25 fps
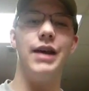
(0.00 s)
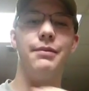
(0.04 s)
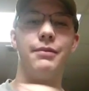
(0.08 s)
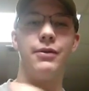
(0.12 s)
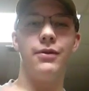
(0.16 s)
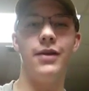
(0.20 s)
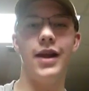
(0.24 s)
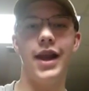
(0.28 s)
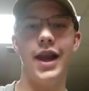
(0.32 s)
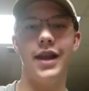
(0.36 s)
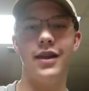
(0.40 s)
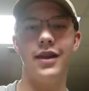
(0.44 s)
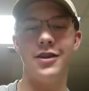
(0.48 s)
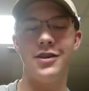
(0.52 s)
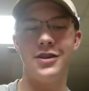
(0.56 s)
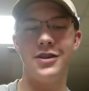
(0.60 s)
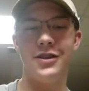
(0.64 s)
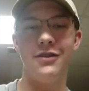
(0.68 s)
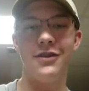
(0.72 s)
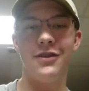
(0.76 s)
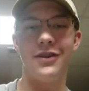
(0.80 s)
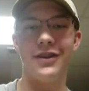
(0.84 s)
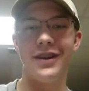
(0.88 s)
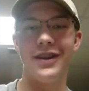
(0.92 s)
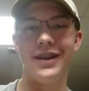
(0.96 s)
I'm a right-handed
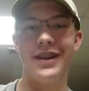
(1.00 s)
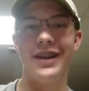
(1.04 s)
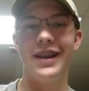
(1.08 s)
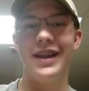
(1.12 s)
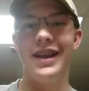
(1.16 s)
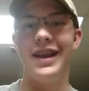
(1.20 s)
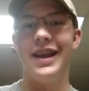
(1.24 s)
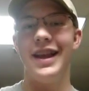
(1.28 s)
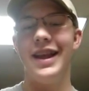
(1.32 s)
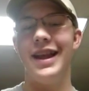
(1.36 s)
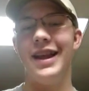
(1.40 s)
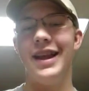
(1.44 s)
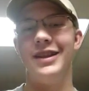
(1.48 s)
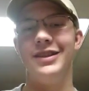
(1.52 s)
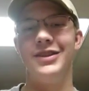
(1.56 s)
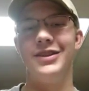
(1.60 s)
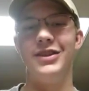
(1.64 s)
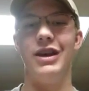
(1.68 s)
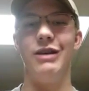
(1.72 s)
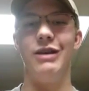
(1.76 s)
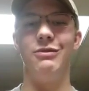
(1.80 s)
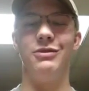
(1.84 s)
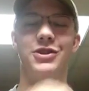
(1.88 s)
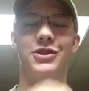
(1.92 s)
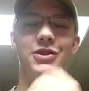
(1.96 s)
shooter. And
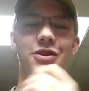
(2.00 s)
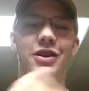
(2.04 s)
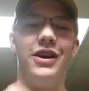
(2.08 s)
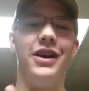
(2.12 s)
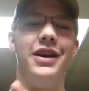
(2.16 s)
so I was